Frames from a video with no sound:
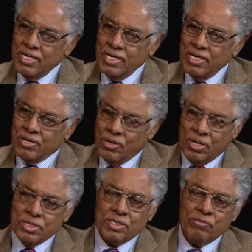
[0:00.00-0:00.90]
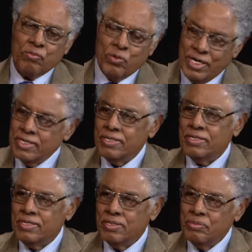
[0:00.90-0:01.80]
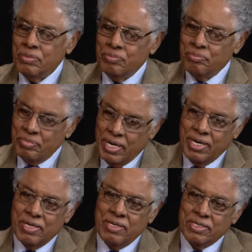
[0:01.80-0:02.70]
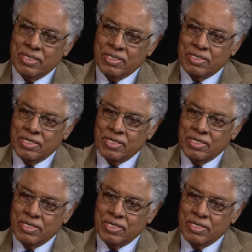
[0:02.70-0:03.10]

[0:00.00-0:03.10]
The cost of one male